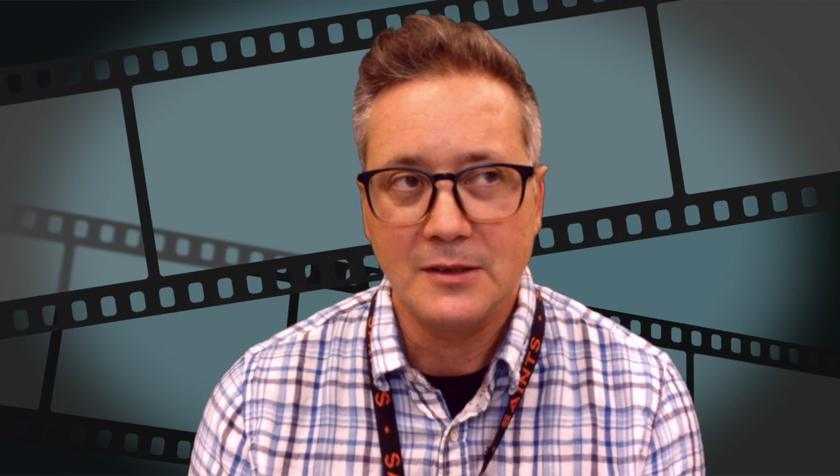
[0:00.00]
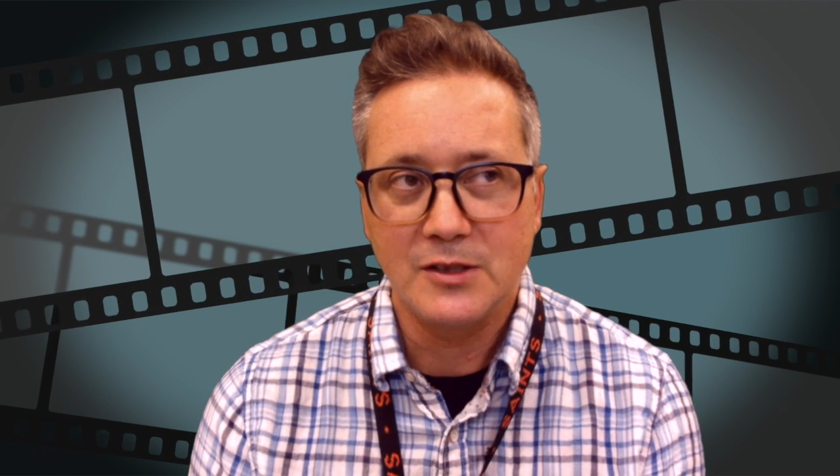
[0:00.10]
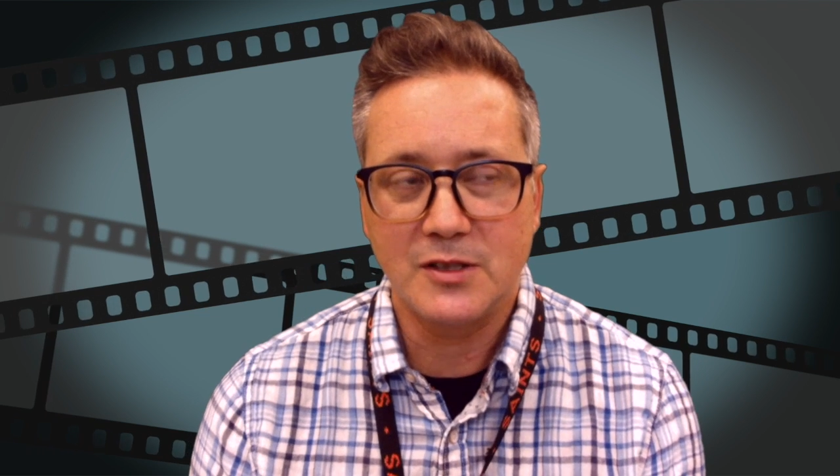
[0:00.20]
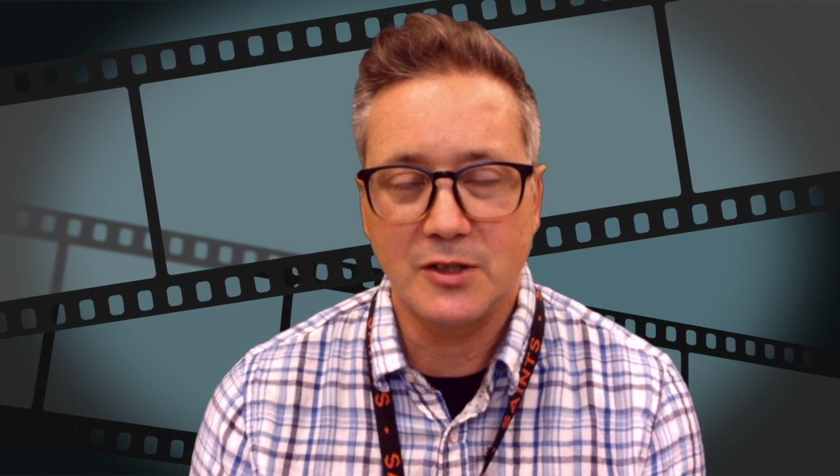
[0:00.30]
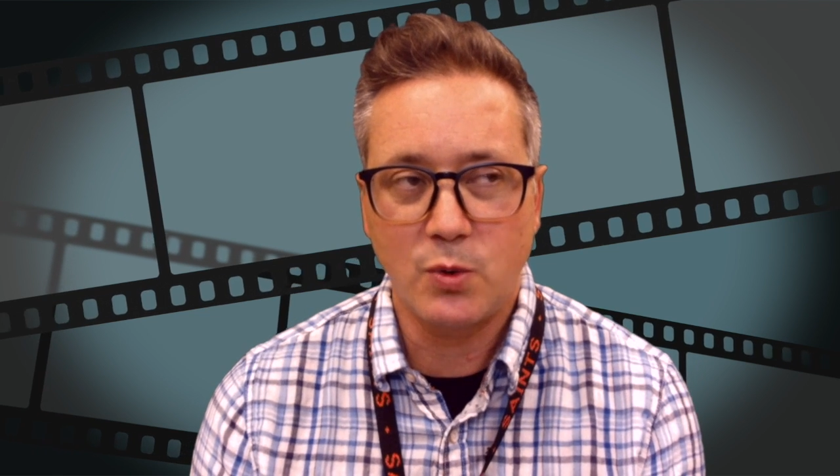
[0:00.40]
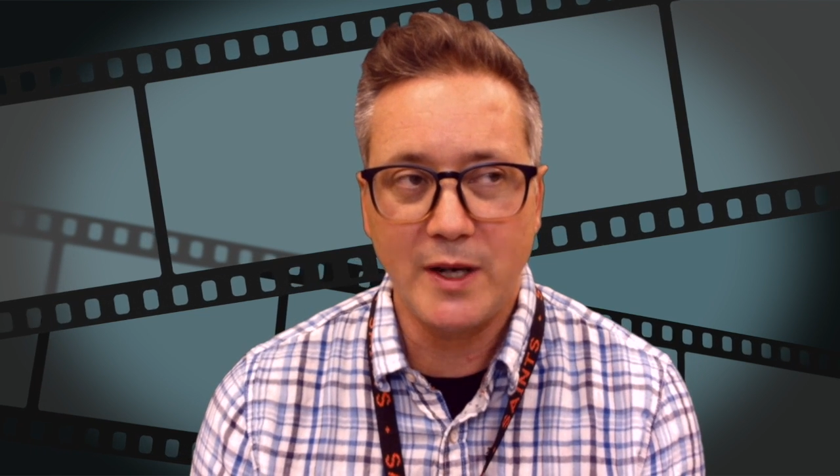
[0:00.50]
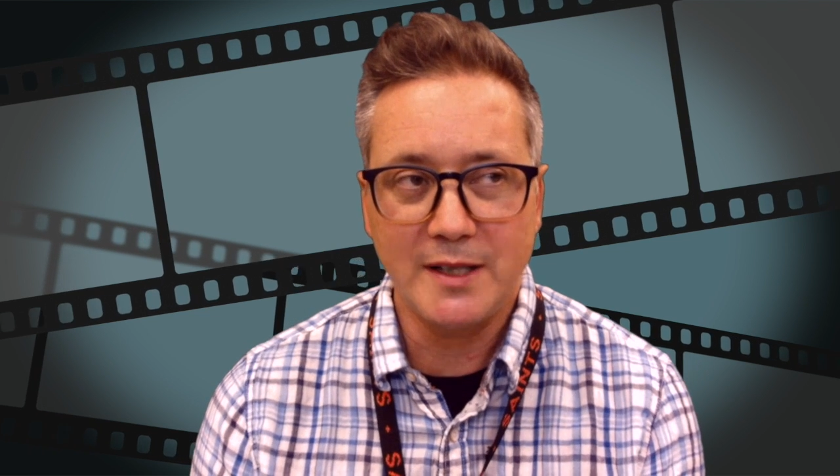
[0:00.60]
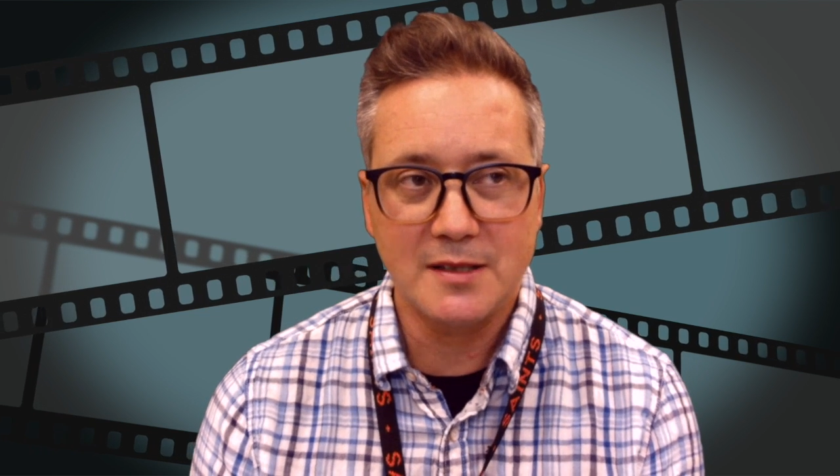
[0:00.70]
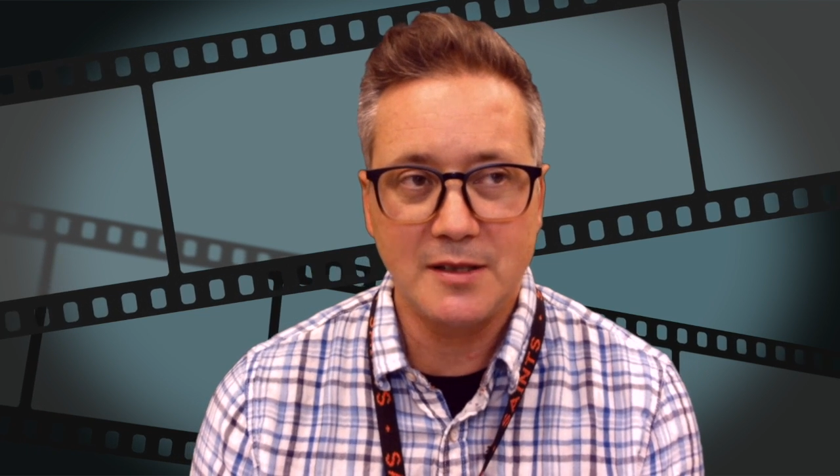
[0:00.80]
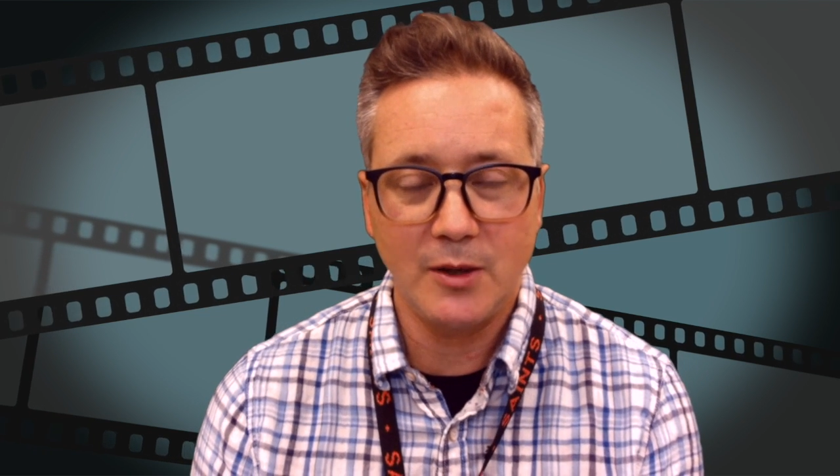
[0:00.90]
just a
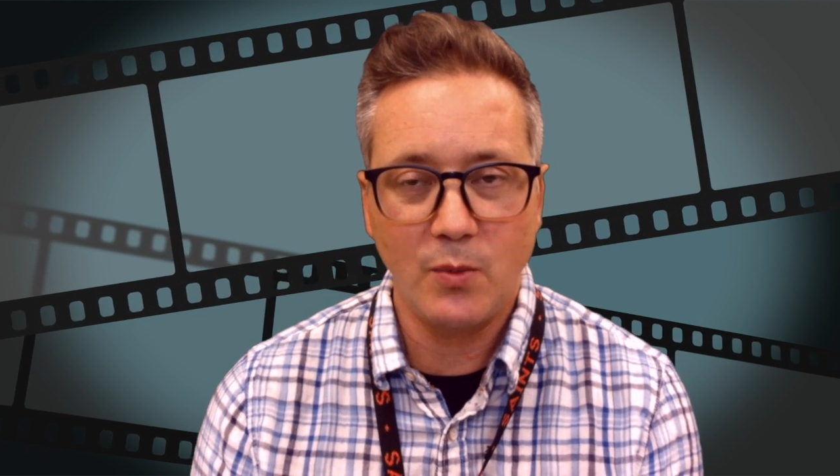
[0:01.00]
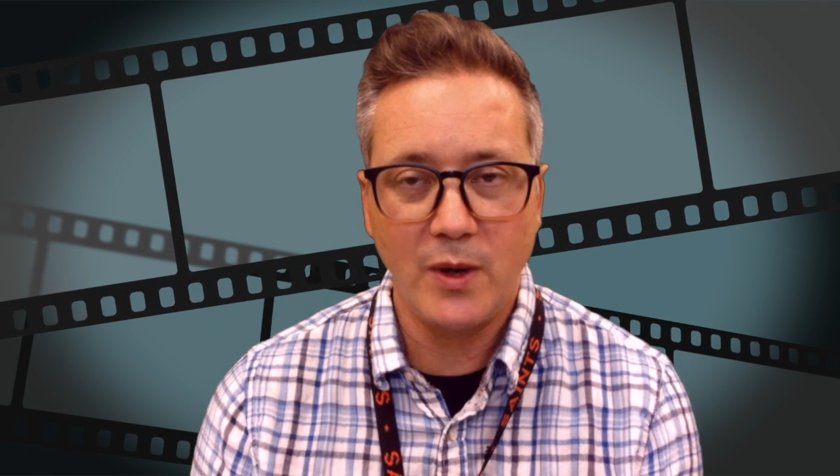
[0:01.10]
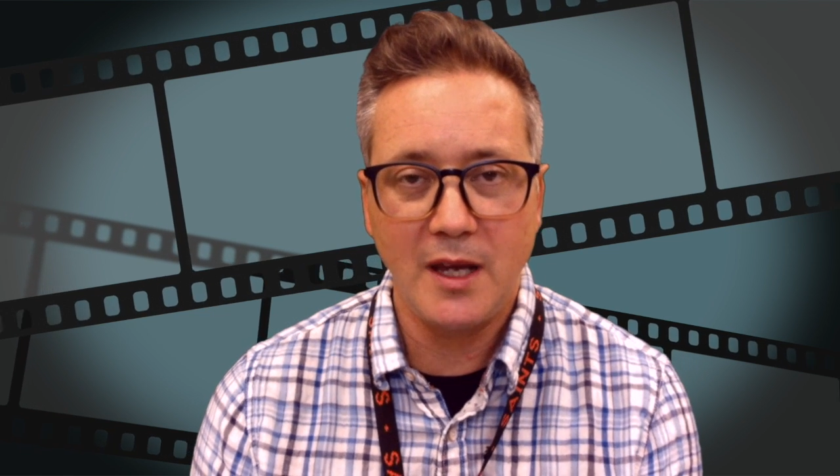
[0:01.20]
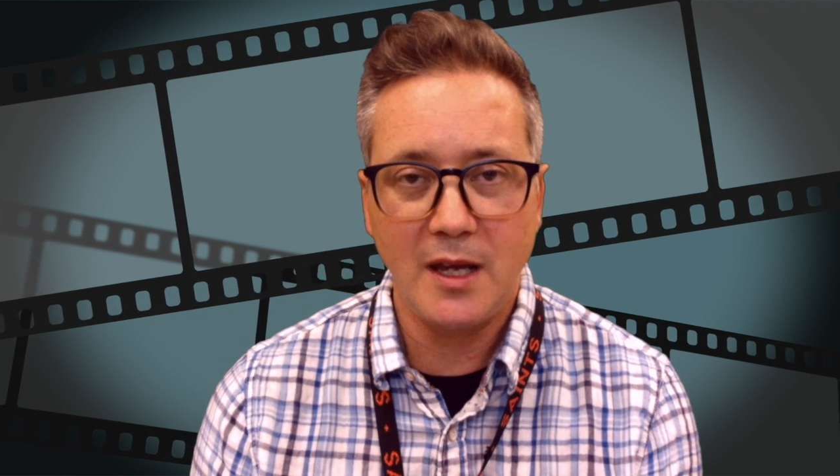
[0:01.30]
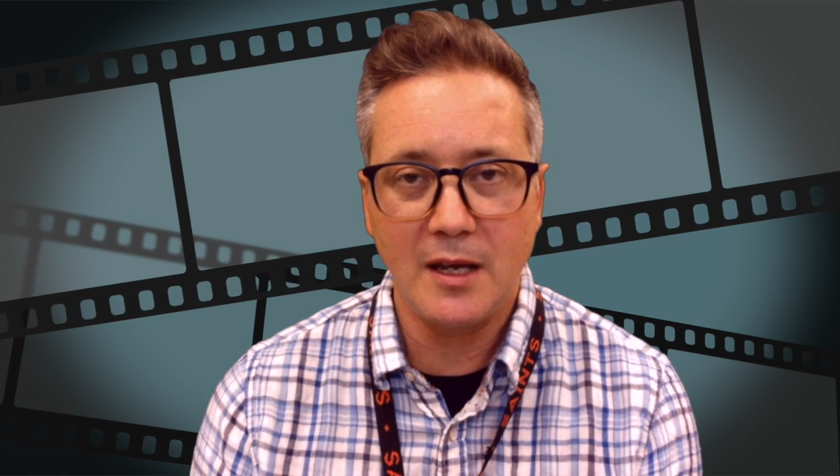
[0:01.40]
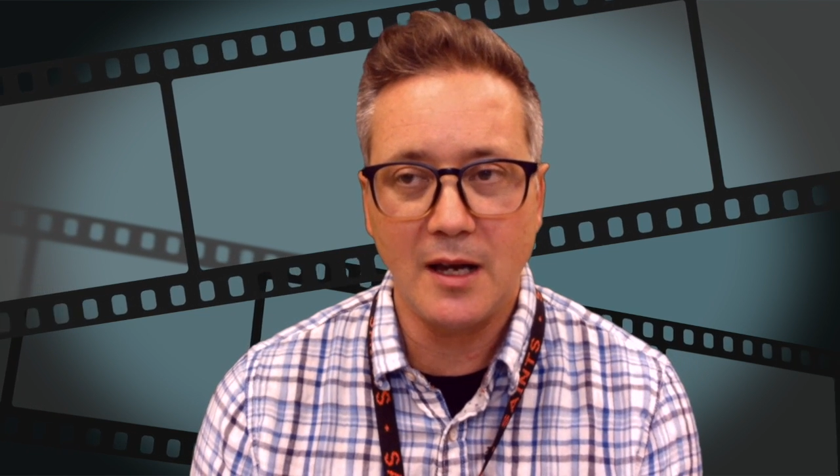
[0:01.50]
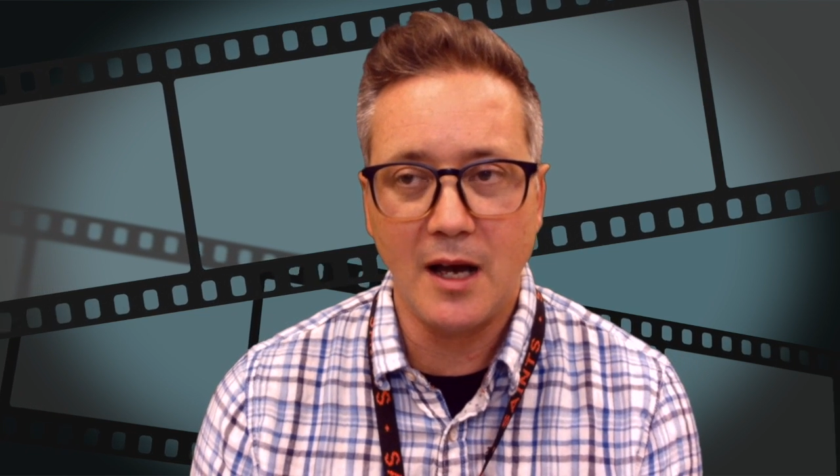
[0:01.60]
twist that we